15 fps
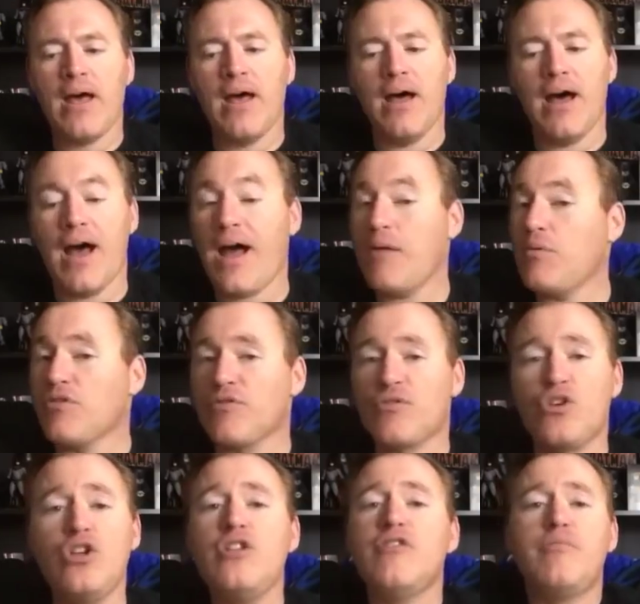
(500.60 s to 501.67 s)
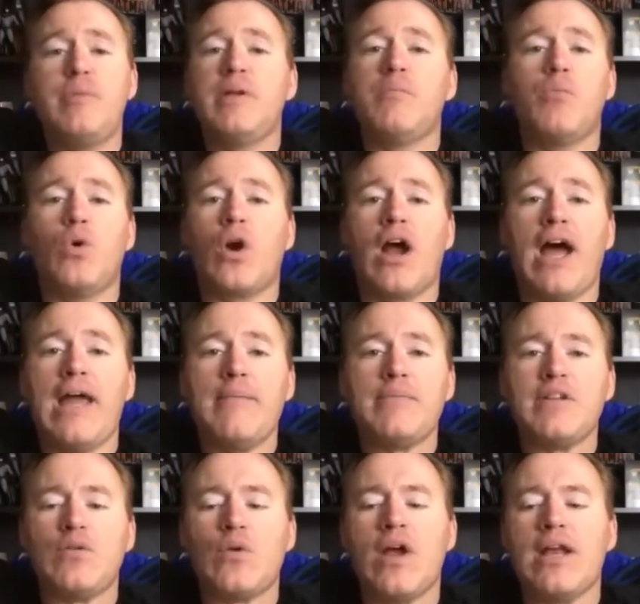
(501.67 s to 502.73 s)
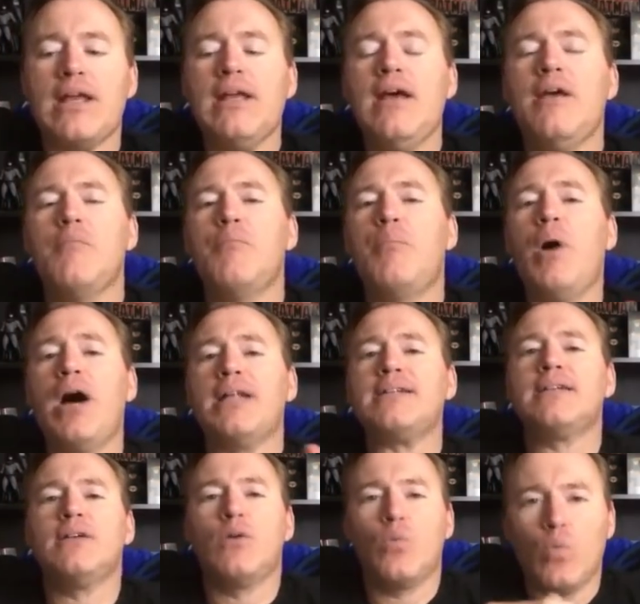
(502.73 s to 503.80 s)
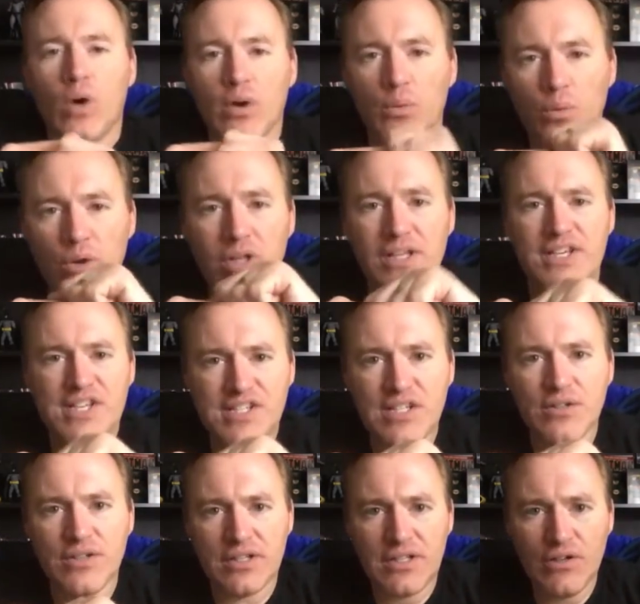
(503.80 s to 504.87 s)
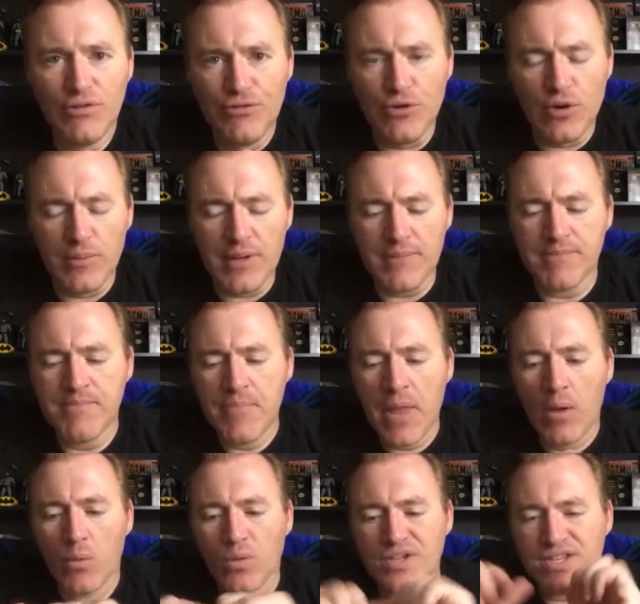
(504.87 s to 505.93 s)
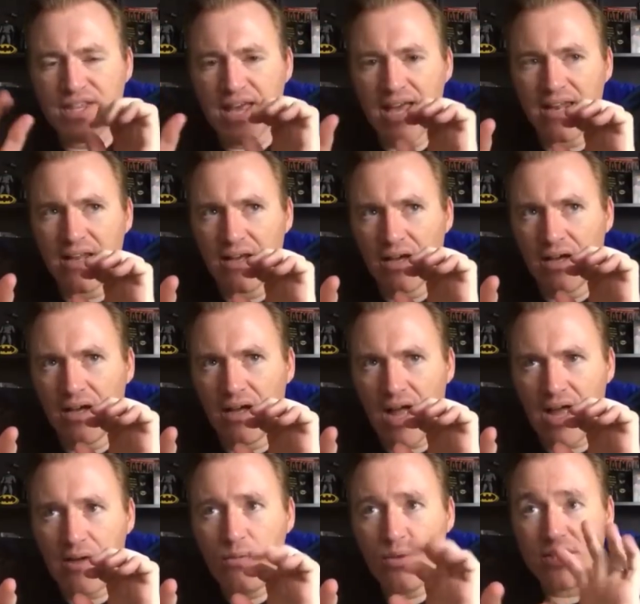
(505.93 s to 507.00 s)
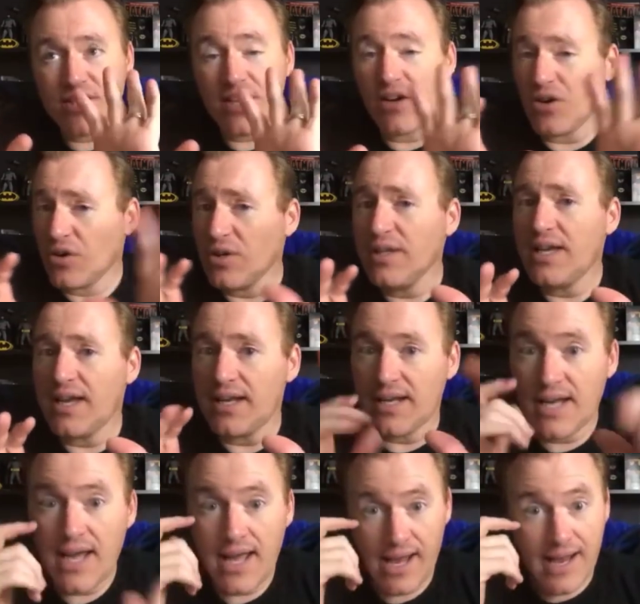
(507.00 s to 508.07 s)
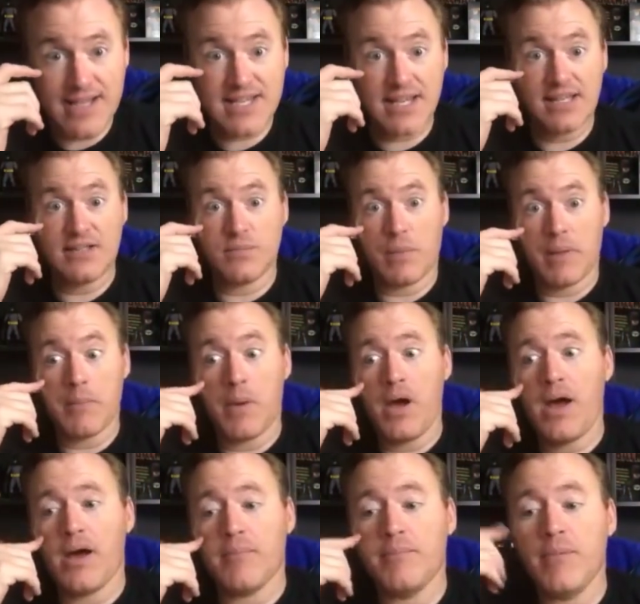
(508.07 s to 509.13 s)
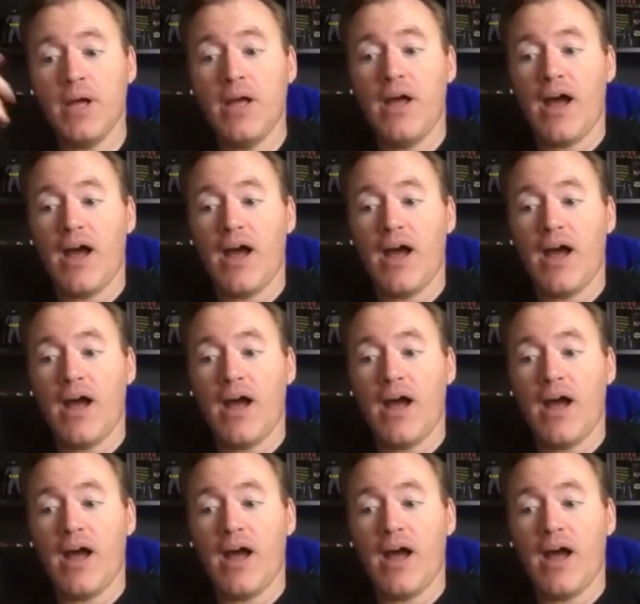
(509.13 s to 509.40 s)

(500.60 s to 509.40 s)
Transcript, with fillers: uh, I was couldn't have been more hyped and ready. But what really sealed the deal for me was that uh, I would say early eighty-nine, I said to my mom,